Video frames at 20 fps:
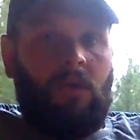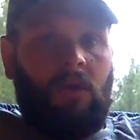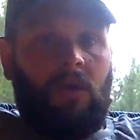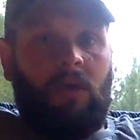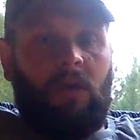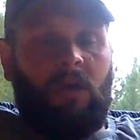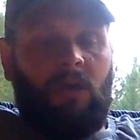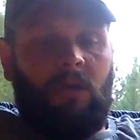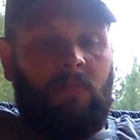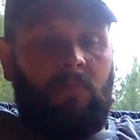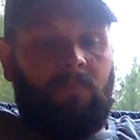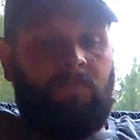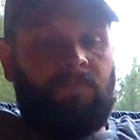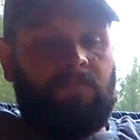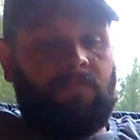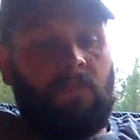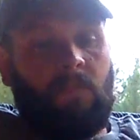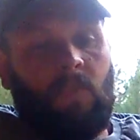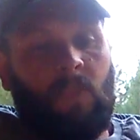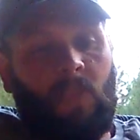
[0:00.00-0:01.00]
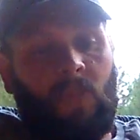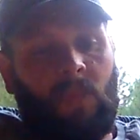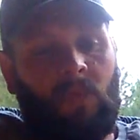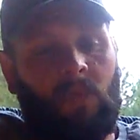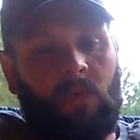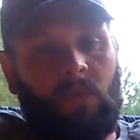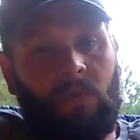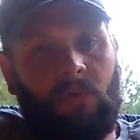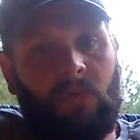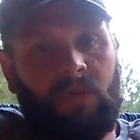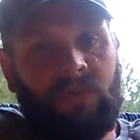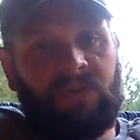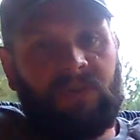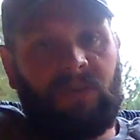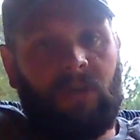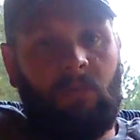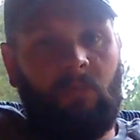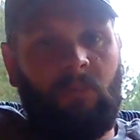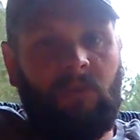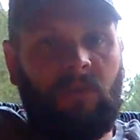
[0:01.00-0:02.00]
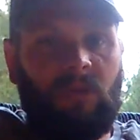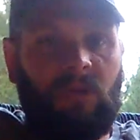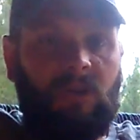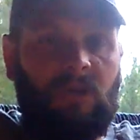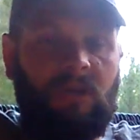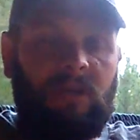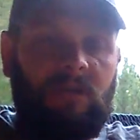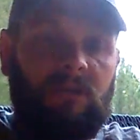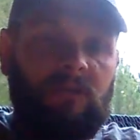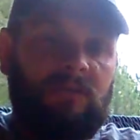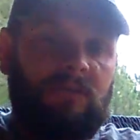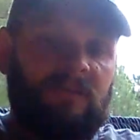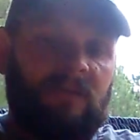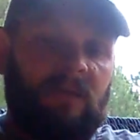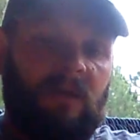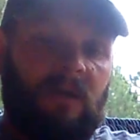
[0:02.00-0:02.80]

Um, this company is